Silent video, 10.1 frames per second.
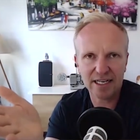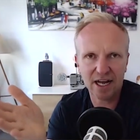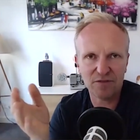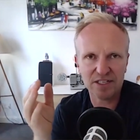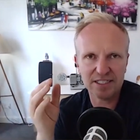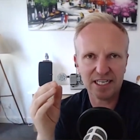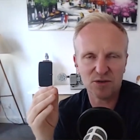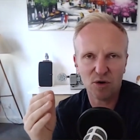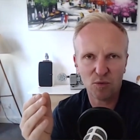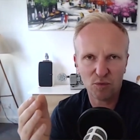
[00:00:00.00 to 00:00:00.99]
glove that says
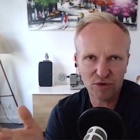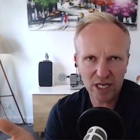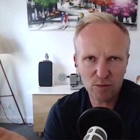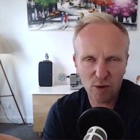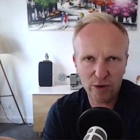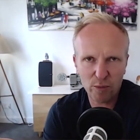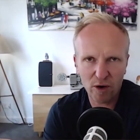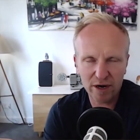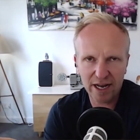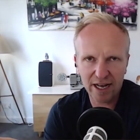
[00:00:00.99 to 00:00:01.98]
really what we
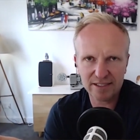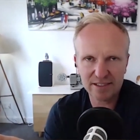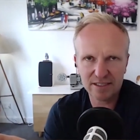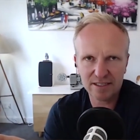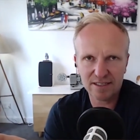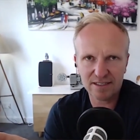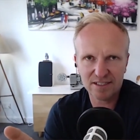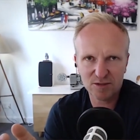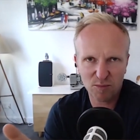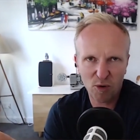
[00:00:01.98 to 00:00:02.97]
want as uh,
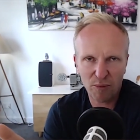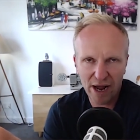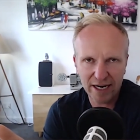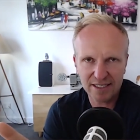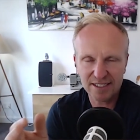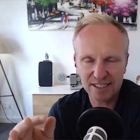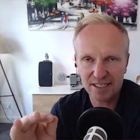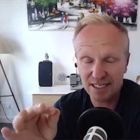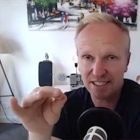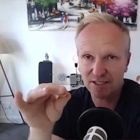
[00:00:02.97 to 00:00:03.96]
small practitioners,
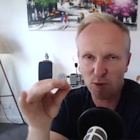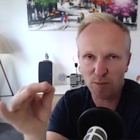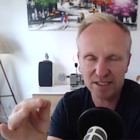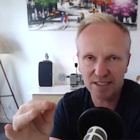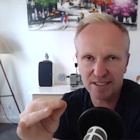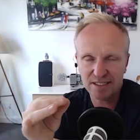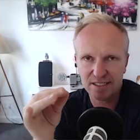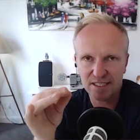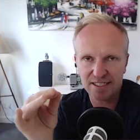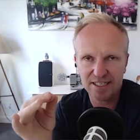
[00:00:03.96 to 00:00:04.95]
as small businesses,
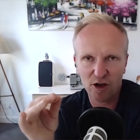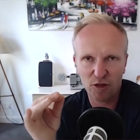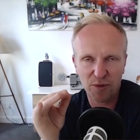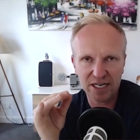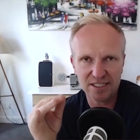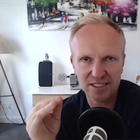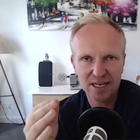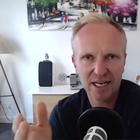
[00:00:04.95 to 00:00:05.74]
as, as health practitioners,